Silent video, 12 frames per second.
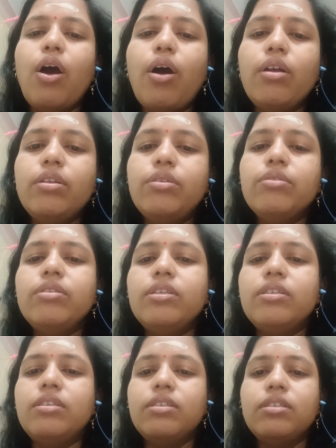Although
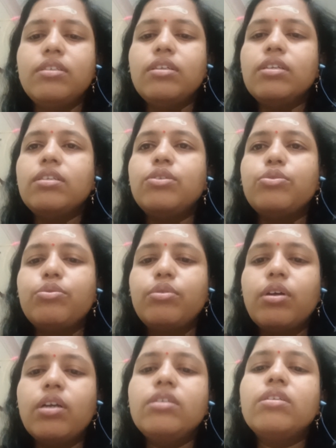these diseases do
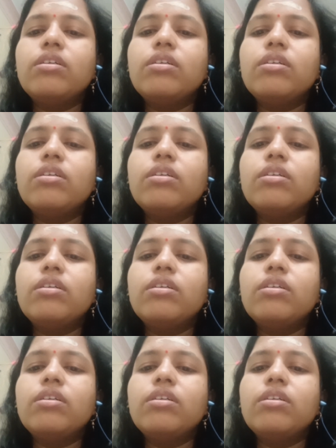not